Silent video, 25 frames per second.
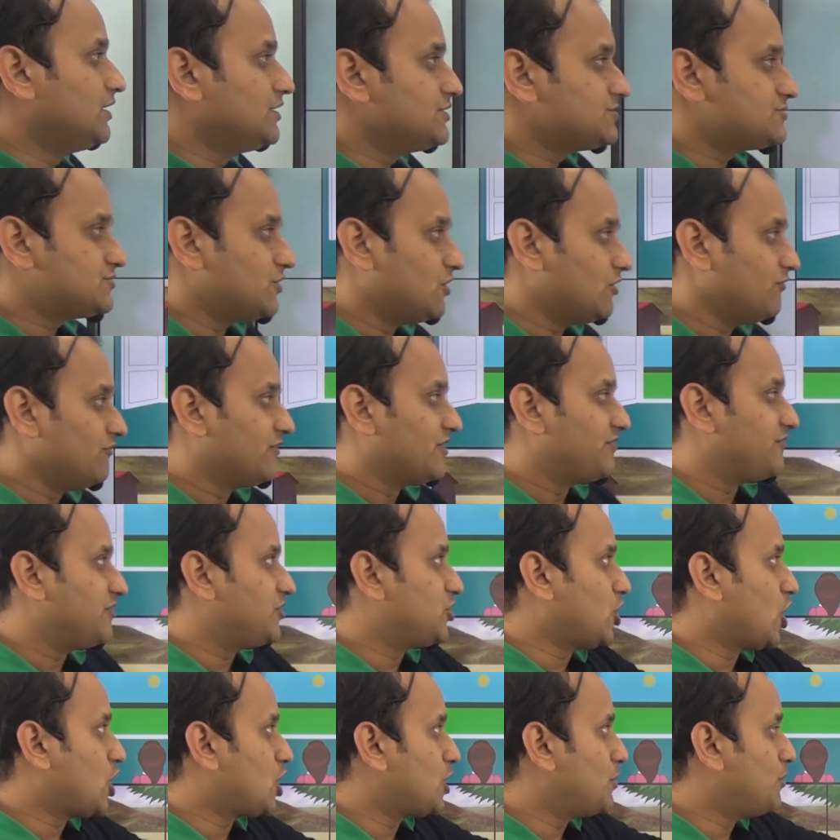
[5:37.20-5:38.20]
So when we
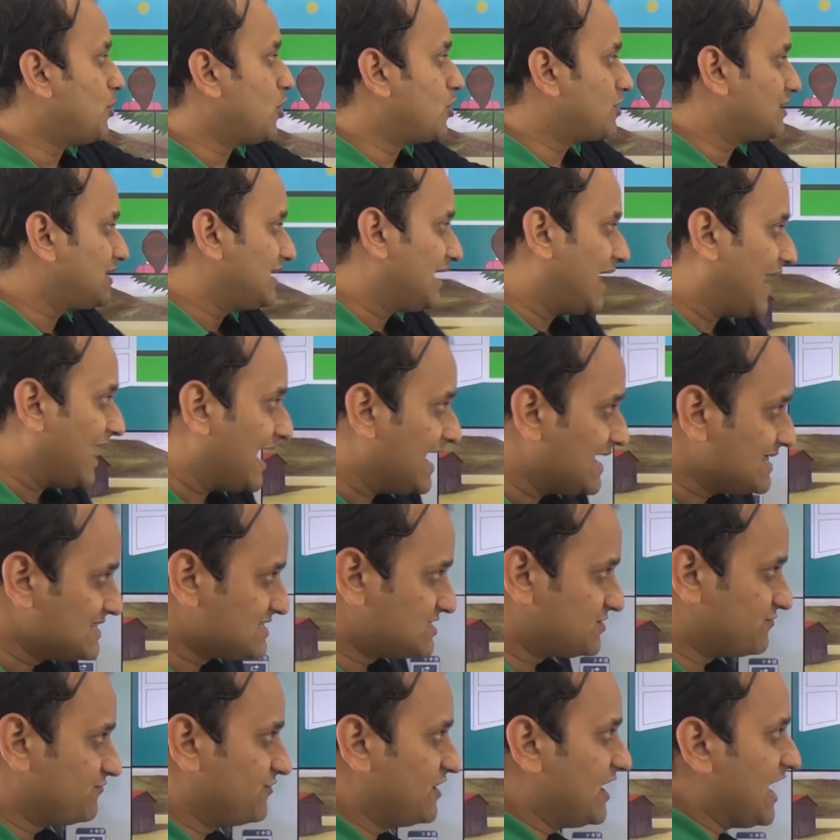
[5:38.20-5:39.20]
talk about
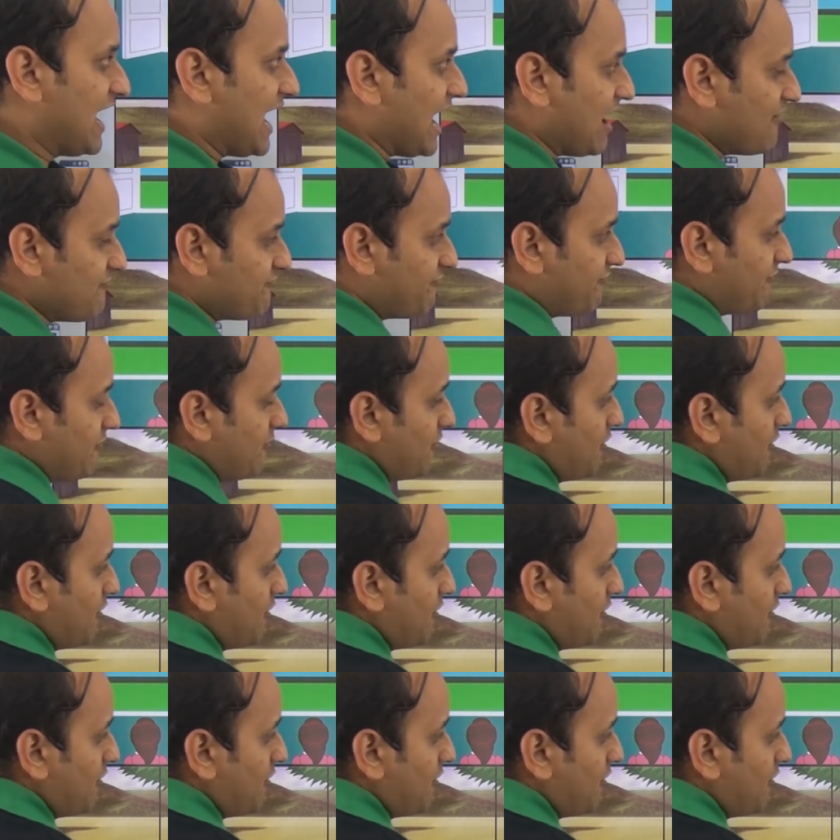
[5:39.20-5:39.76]
lines, we have